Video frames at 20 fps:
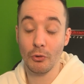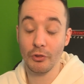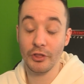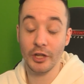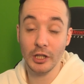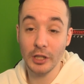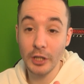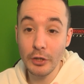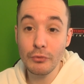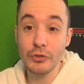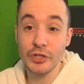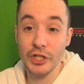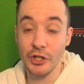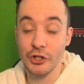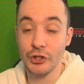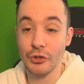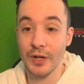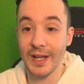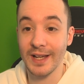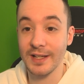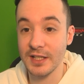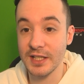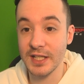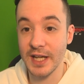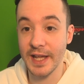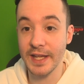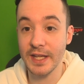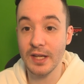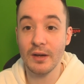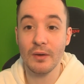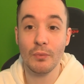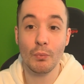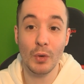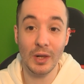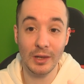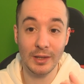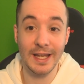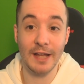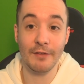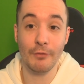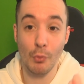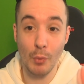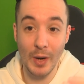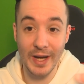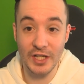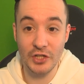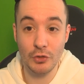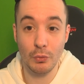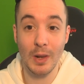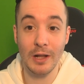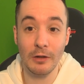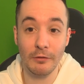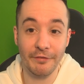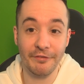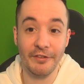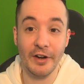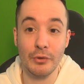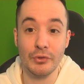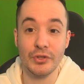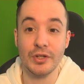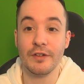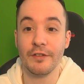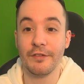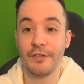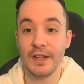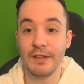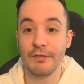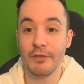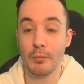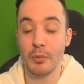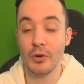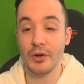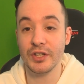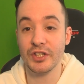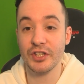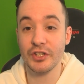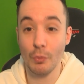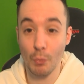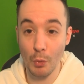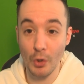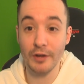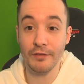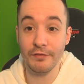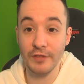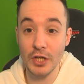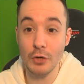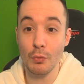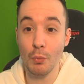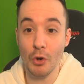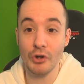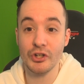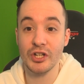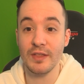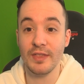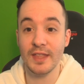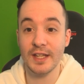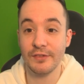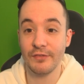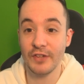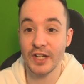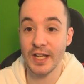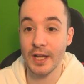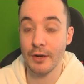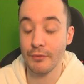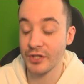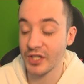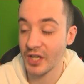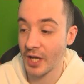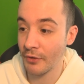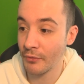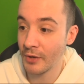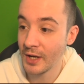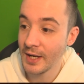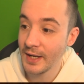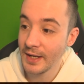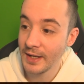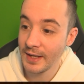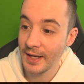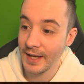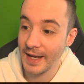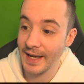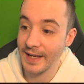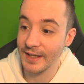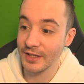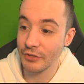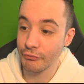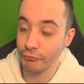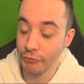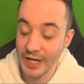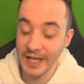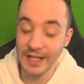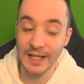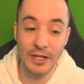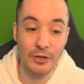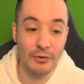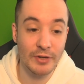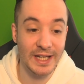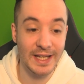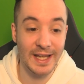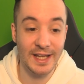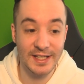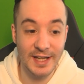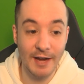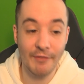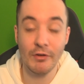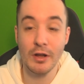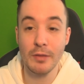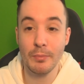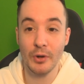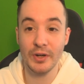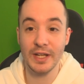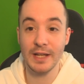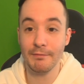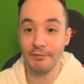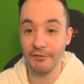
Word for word: or the loser should I say, will give away 12,000 FIFA points to one of you watching this video, so it's really good, it gets everybody